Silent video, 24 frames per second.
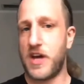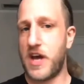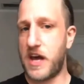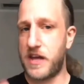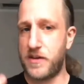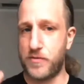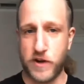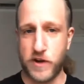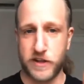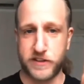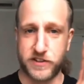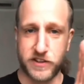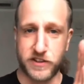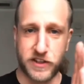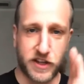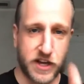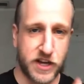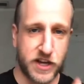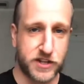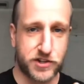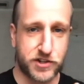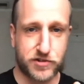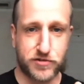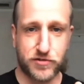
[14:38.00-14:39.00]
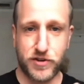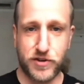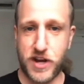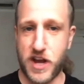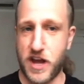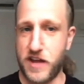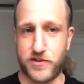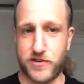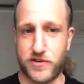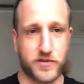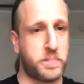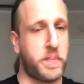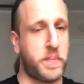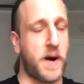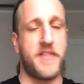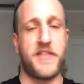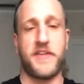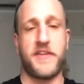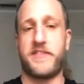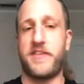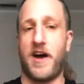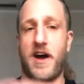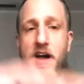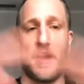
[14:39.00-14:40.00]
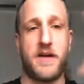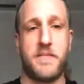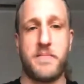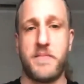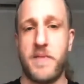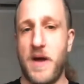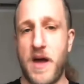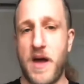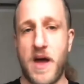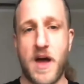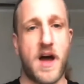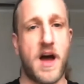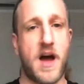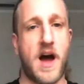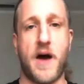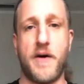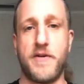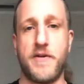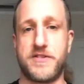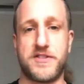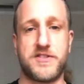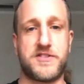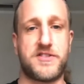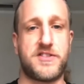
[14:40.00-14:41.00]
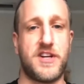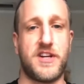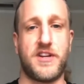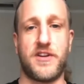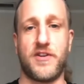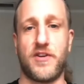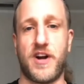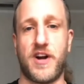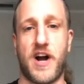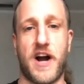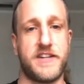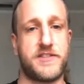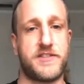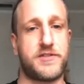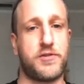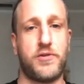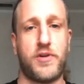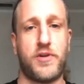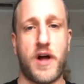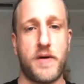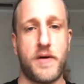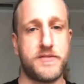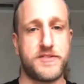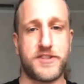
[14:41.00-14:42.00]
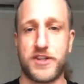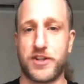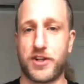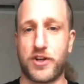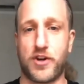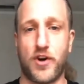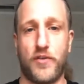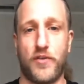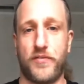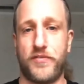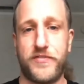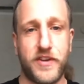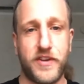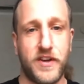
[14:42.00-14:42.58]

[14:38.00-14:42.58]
and wrestling history. And just by the time I was a senior in high school, I was engulfed.